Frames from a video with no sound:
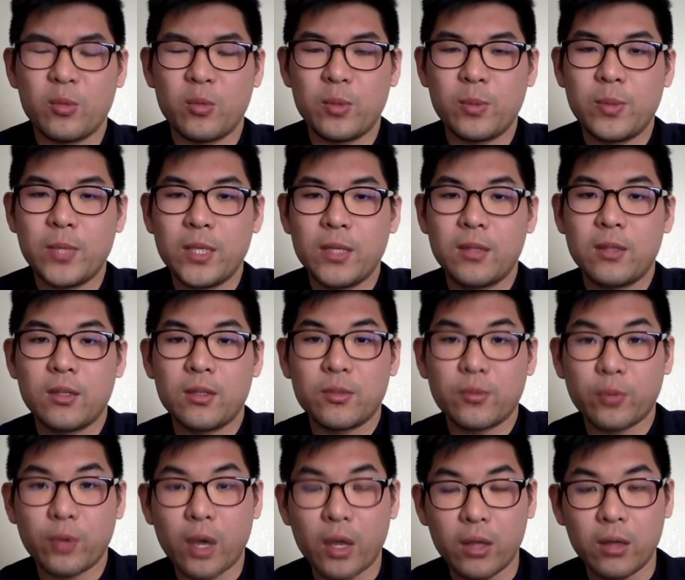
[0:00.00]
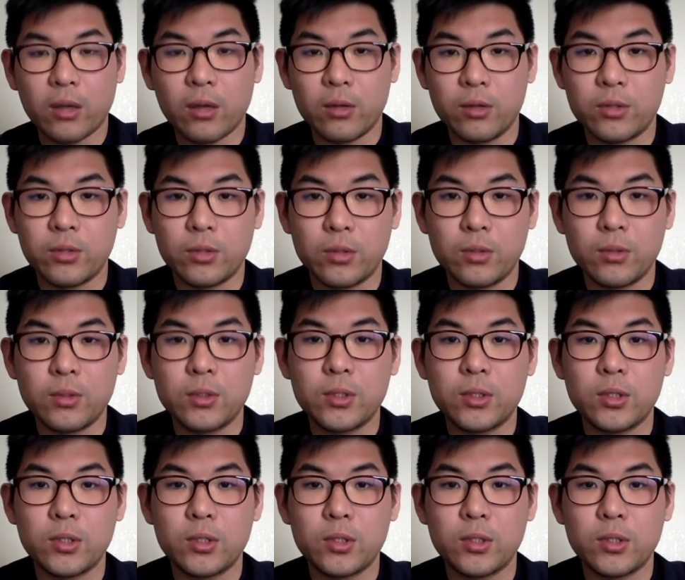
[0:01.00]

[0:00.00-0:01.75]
repeat this for other concerns.